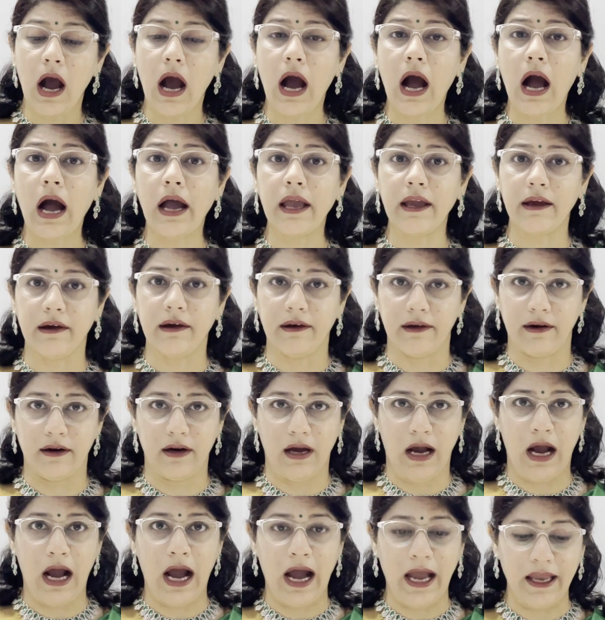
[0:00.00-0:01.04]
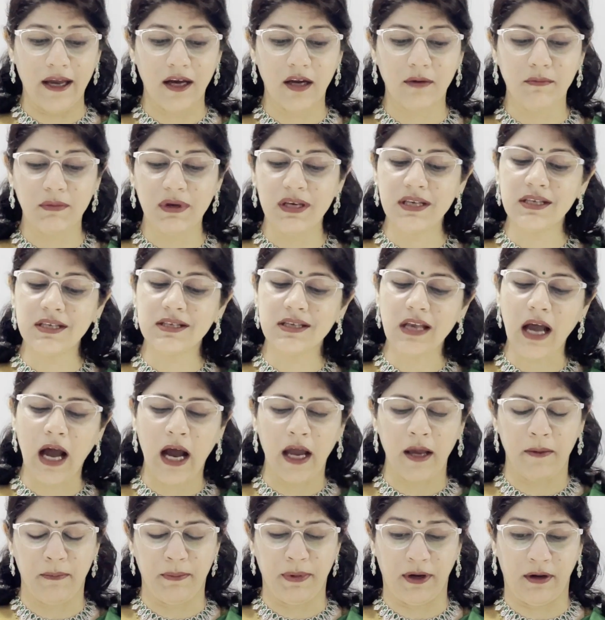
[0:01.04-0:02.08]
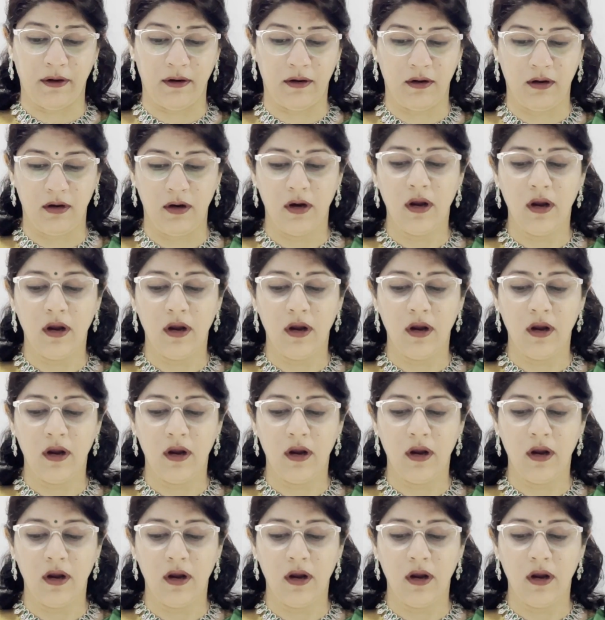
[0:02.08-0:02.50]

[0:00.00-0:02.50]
higher. Higher means hyper.